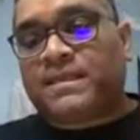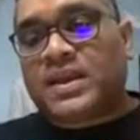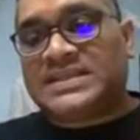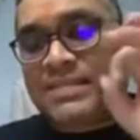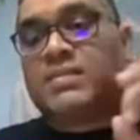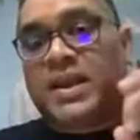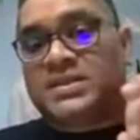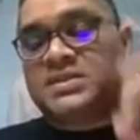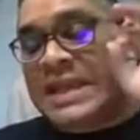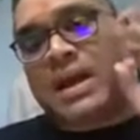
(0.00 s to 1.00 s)
estimated
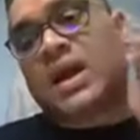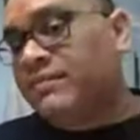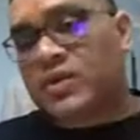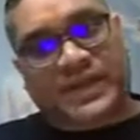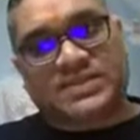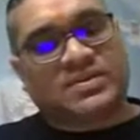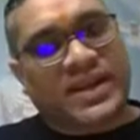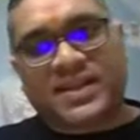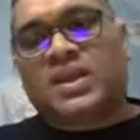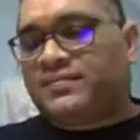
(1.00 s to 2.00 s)
by serum alkaline phosphatase,
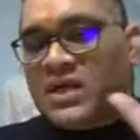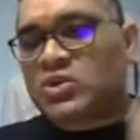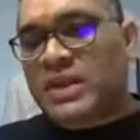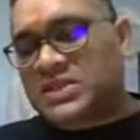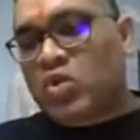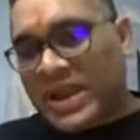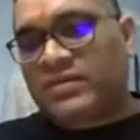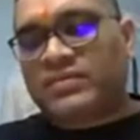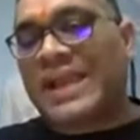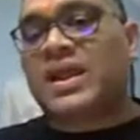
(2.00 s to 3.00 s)
right? If osteoblast is more
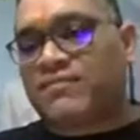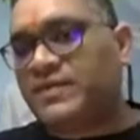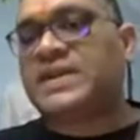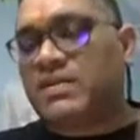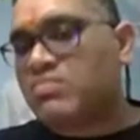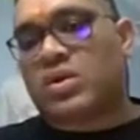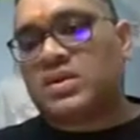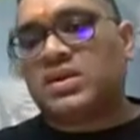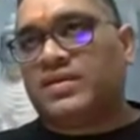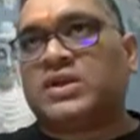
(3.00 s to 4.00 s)
active, alkaline phosphatase will be more.
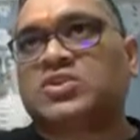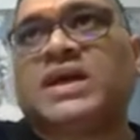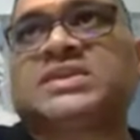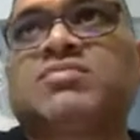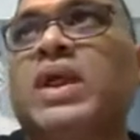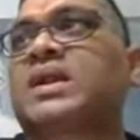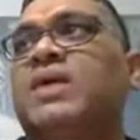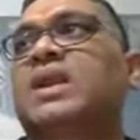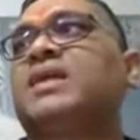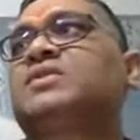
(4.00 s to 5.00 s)
If osteoblast is more
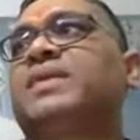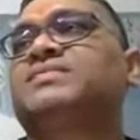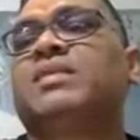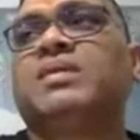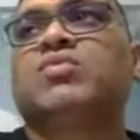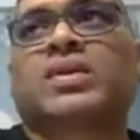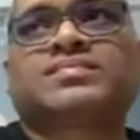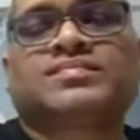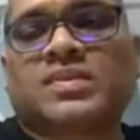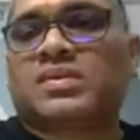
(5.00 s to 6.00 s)
active, alkaline phosphatase will be more,
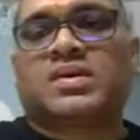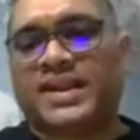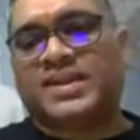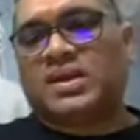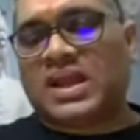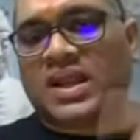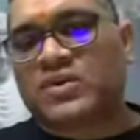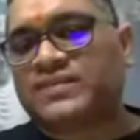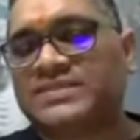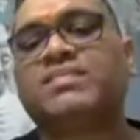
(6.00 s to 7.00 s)
right? Alkaline
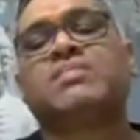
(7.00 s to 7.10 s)
phosphatase will